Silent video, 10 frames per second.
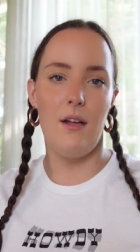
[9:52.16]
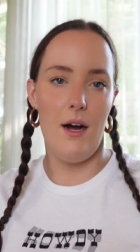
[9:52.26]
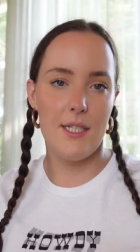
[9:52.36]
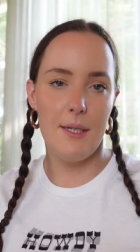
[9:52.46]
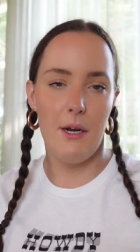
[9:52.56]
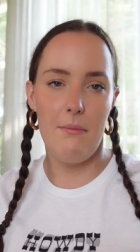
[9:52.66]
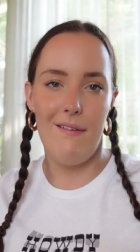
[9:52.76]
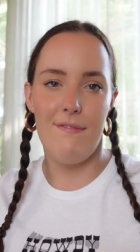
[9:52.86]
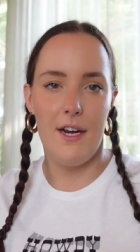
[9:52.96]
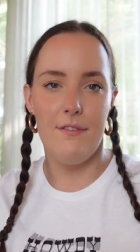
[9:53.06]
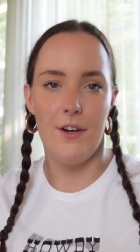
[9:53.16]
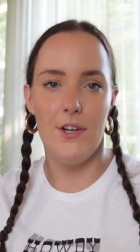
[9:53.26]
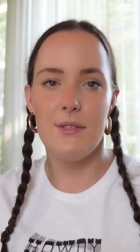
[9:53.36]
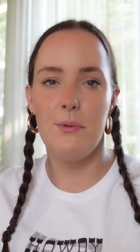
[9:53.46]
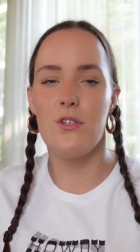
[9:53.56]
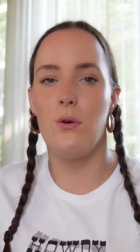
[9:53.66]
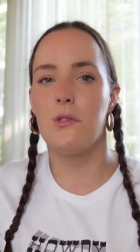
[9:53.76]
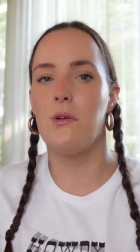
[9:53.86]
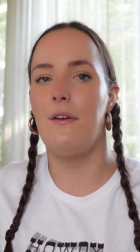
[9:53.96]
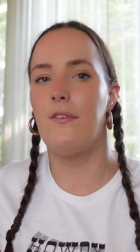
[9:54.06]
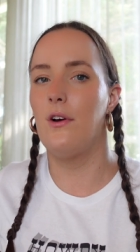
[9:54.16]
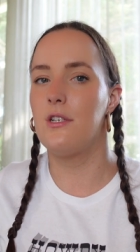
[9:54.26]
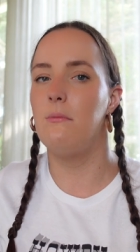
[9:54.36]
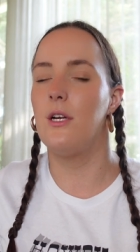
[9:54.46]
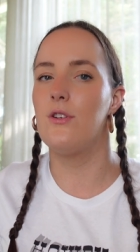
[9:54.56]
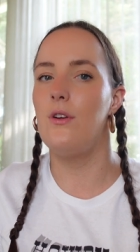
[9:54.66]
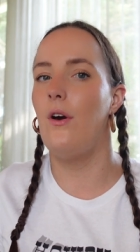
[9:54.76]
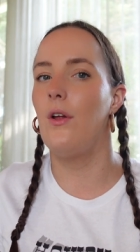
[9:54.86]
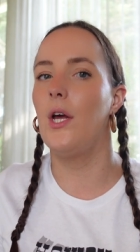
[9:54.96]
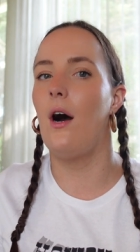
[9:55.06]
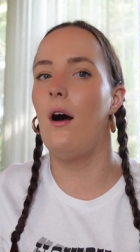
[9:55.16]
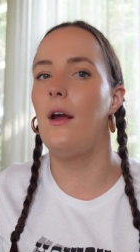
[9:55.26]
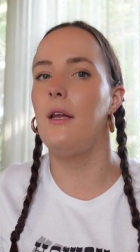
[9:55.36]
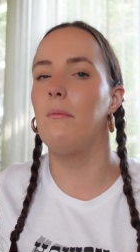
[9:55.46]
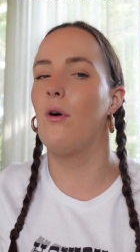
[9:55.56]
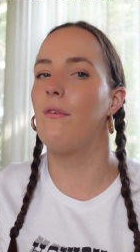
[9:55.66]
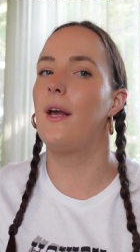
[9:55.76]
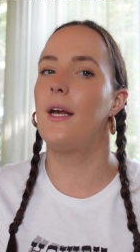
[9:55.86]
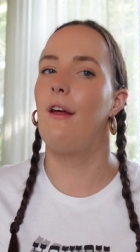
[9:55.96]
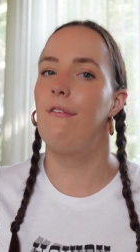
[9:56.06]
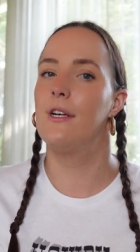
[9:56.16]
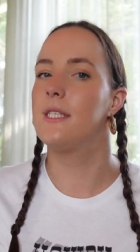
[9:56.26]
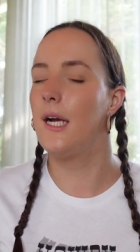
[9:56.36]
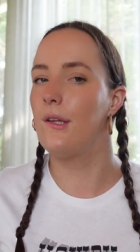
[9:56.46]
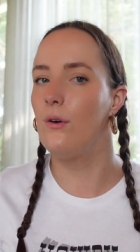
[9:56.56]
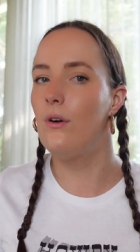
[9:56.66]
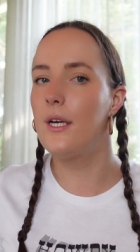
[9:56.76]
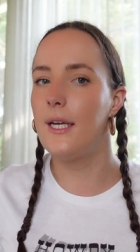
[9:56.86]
lastly, one of my favorites, which also I forgot to mention earlier in more of like an everyday look,